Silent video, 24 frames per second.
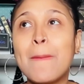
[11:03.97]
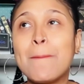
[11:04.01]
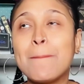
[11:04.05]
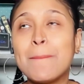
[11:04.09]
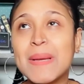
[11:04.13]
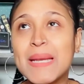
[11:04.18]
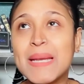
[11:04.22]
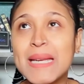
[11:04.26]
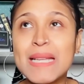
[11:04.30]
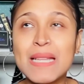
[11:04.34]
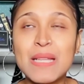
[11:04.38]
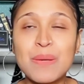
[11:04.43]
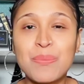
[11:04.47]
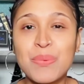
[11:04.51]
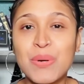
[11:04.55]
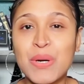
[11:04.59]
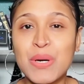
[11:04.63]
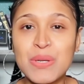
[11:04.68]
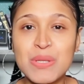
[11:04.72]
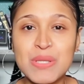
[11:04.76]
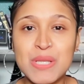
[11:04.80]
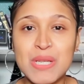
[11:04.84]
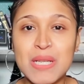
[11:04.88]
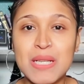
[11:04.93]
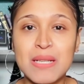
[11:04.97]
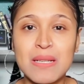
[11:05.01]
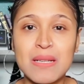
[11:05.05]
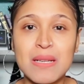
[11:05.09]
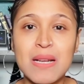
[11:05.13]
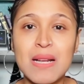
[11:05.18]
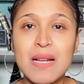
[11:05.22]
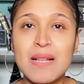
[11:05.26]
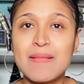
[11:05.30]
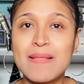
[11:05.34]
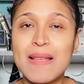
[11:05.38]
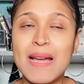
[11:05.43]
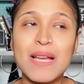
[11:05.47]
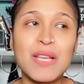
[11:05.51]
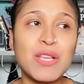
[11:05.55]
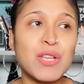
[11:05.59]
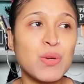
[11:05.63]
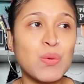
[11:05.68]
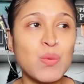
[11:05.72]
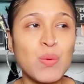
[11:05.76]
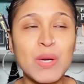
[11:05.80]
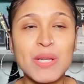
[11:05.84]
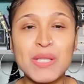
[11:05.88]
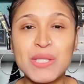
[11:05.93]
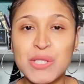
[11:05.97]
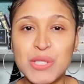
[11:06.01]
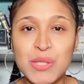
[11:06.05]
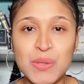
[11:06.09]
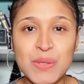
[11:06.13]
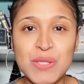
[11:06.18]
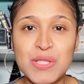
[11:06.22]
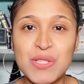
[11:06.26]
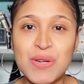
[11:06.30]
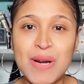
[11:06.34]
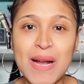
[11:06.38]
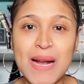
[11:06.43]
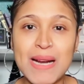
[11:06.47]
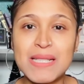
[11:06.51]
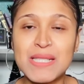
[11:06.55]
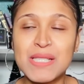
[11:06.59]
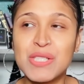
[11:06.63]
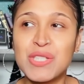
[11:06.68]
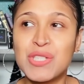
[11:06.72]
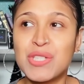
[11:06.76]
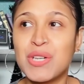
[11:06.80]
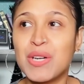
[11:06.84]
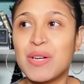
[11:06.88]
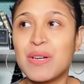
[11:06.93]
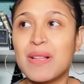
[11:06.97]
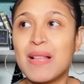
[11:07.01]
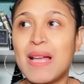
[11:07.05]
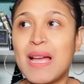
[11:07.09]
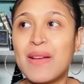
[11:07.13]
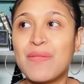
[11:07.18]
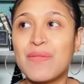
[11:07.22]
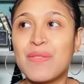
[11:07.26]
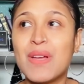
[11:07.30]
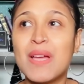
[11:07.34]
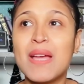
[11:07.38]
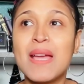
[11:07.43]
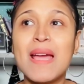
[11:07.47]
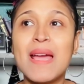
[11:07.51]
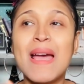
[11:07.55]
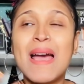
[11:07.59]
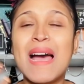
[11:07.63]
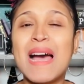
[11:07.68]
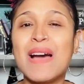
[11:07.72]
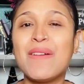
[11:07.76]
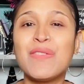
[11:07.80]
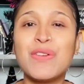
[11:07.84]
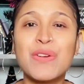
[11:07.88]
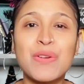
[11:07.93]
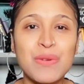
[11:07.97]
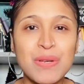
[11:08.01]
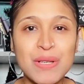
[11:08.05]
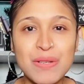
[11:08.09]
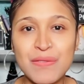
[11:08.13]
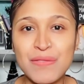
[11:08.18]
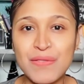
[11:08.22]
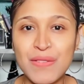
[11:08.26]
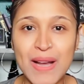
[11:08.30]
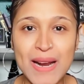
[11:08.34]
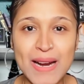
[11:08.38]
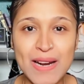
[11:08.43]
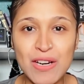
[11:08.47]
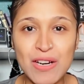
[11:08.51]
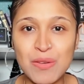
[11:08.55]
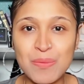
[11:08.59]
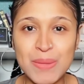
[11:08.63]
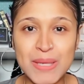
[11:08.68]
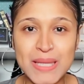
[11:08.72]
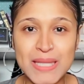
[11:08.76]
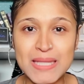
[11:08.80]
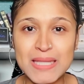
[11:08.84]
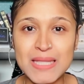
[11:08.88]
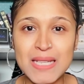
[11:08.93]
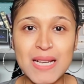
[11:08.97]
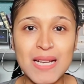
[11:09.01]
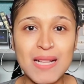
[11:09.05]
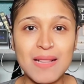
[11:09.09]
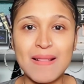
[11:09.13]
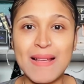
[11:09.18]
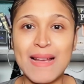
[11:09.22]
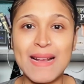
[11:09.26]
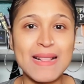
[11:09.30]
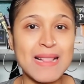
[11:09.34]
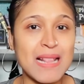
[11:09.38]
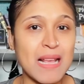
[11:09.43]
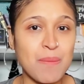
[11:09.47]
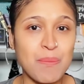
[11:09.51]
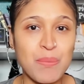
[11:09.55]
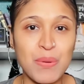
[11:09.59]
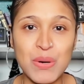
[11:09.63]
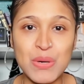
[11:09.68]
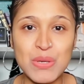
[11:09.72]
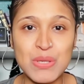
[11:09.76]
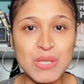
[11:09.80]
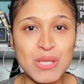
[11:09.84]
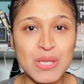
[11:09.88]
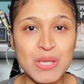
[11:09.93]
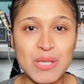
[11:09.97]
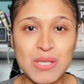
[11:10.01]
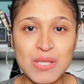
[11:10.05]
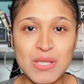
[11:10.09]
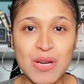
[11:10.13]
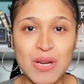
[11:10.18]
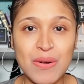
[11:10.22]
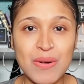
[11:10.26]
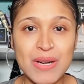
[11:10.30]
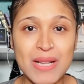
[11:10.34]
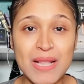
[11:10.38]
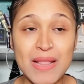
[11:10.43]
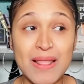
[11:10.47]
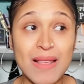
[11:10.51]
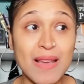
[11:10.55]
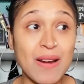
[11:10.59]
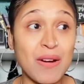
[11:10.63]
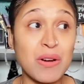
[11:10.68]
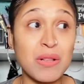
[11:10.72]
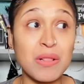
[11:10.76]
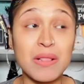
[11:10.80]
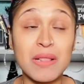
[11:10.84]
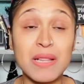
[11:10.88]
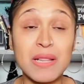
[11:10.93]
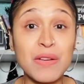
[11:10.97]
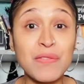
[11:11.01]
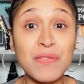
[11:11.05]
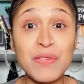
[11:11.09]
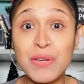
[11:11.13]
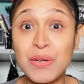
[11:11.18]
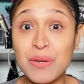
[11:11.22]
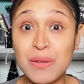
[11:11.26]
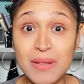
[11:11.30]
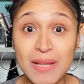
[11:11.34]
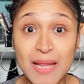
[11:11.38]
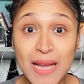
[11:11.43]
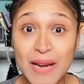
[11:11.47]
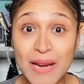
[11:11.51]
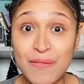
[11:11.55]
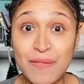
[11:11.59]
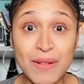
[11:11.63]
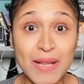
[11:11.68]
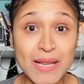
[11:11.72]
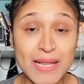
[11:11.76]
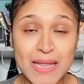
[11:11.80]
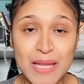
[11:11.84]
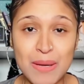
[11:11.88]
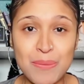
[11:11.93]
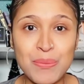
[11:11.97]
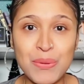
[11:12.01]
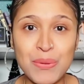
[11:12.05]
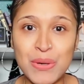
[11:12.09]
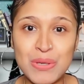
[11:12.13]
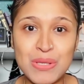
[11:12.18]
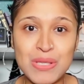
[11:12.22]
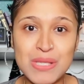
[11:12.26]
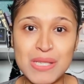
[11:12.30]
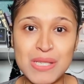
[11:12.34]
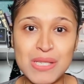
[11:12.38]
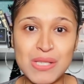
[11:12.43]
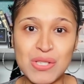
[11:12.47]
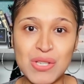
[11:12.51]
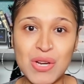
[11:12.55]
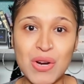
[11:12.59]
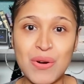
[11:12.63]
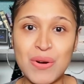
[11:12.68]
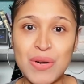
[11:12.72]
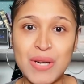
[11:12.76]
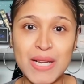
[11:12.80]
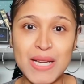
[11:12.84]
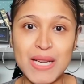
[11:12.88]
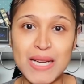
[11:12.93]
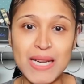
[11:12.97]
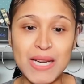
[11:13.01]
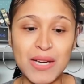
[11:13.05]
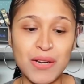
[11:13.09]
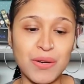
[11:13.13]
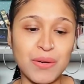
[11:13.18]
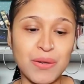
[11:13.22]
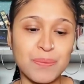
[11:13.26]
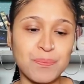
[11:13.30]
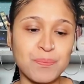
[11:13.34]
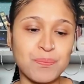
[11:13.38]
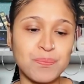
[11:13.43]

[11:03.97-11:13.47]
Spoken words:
Be the person that you want to attract into your life. Have your environment like that person is already there. Live your life like that person is already here.